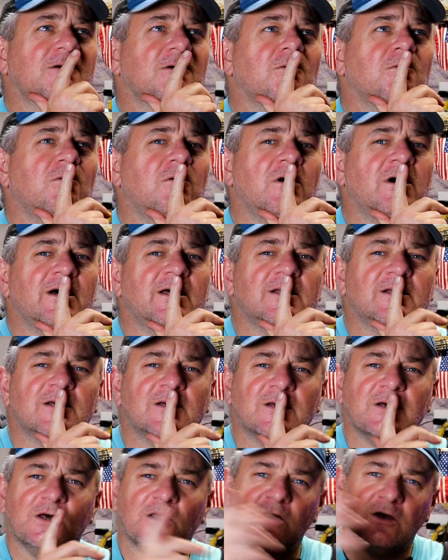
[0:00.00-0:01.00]
what
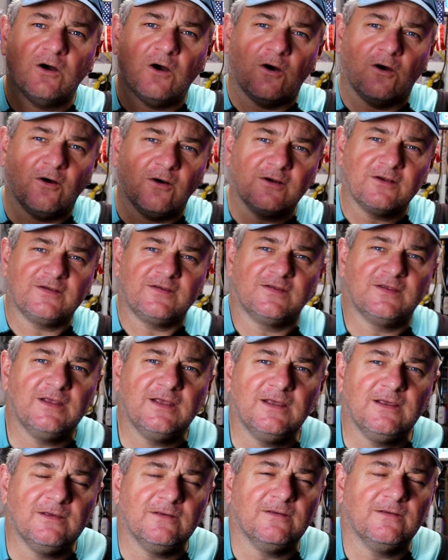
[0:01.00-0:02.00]

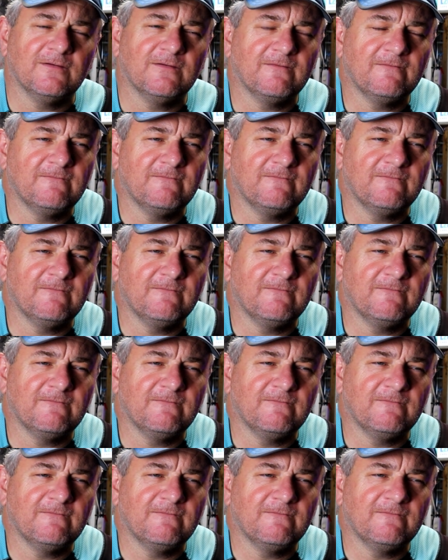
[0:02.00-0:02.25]
RC